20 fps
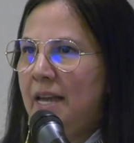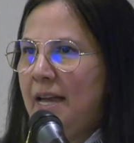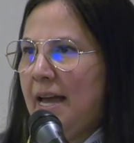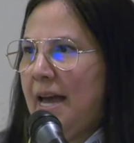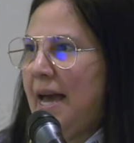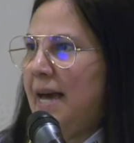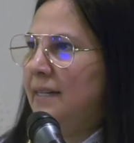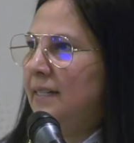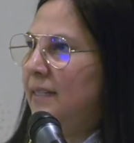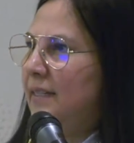
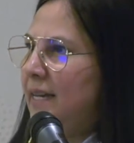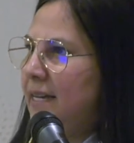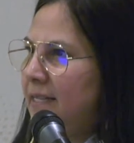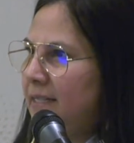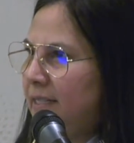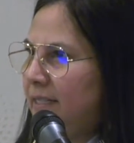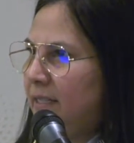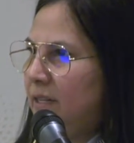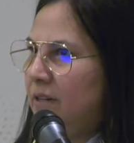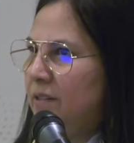
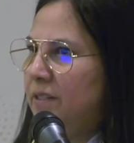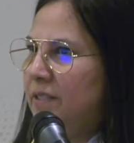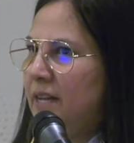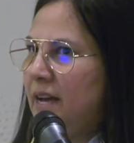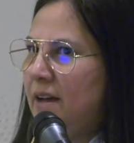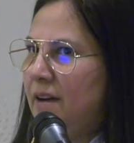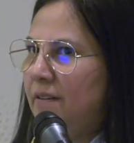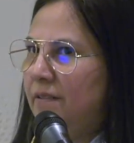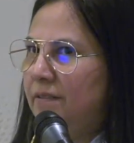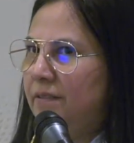analyzing
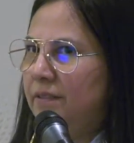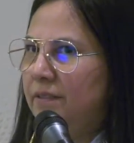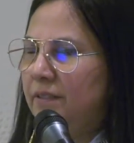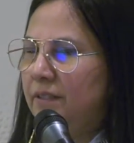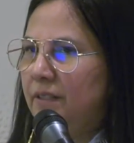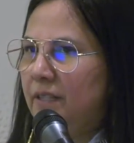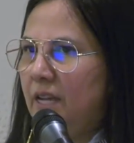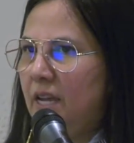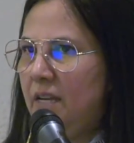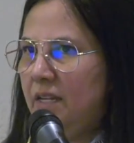ourselves,
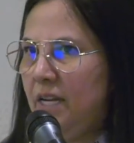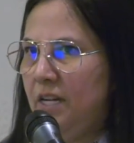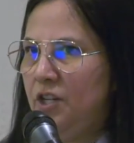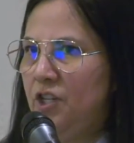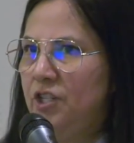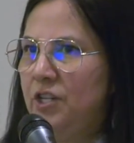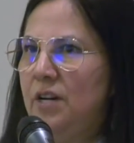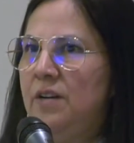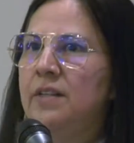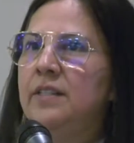and then
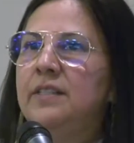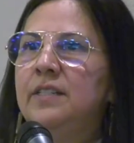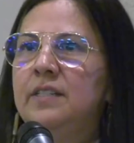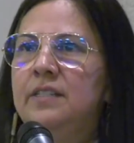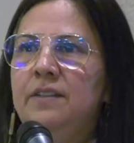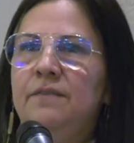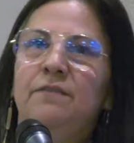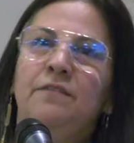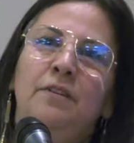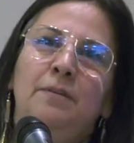sharing
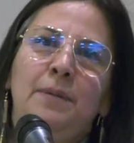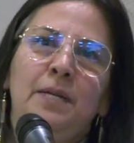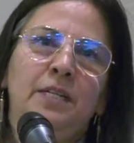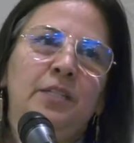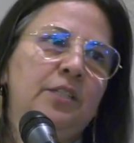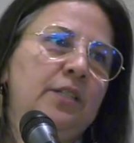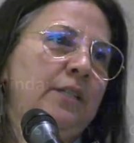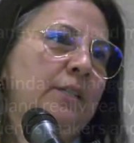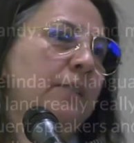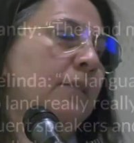this
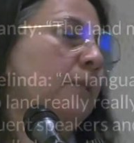information.